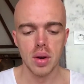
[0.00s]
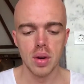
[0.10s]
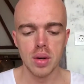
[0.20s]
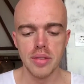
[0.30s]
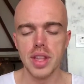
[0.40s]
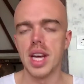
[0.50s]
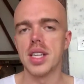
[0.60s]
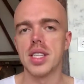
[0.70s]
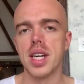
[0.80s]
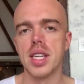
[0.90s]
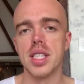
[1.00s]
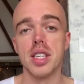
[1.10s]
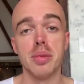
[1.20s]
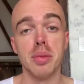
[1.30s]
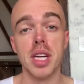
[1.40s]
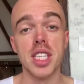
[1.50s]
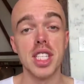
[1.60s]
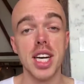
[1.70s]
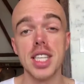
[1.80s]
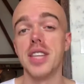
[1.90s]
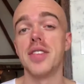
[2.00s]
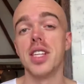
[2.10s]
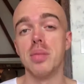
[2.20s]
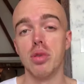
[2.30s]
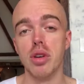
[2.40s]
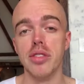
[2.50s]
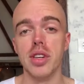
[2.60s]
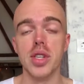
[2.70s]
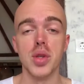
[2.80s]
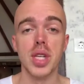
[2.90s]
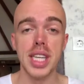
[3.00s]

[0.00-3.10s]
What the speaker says: all of the exercises that have been scientifically proven to